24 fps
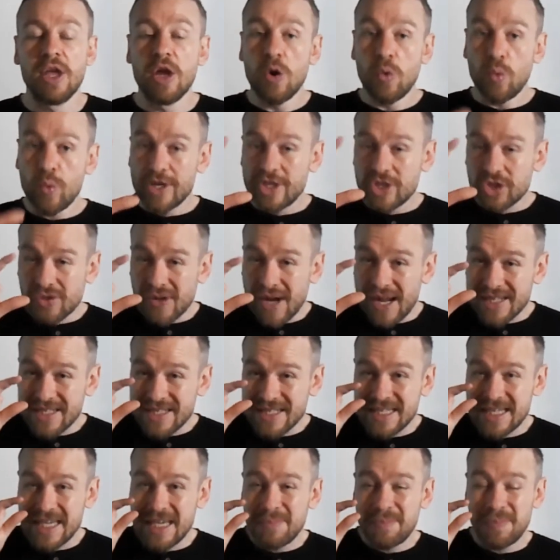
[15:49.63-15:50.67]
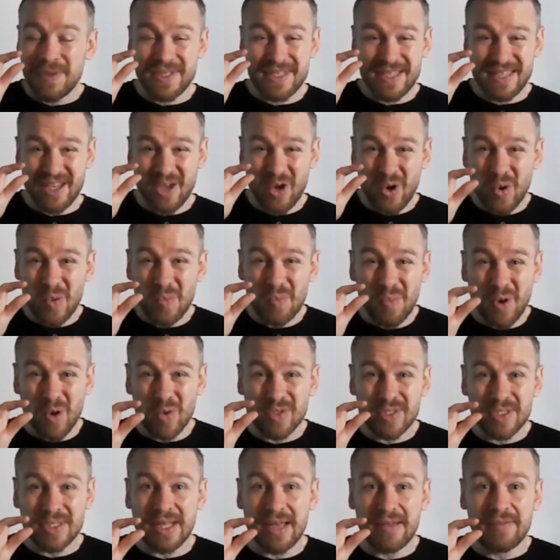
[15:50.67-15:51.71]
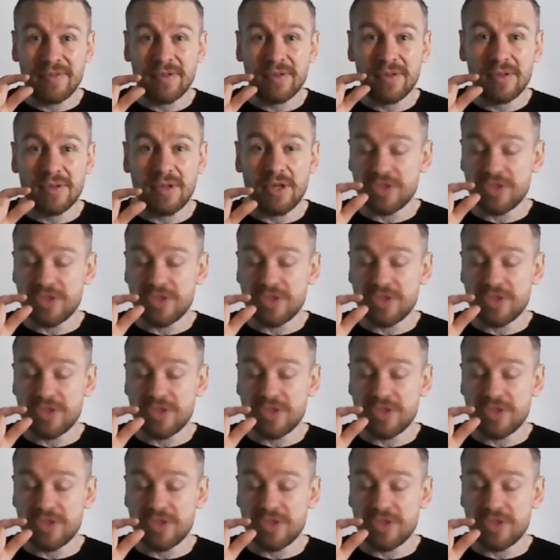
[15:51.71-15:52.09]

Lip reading: We try to keep it to the utmost level,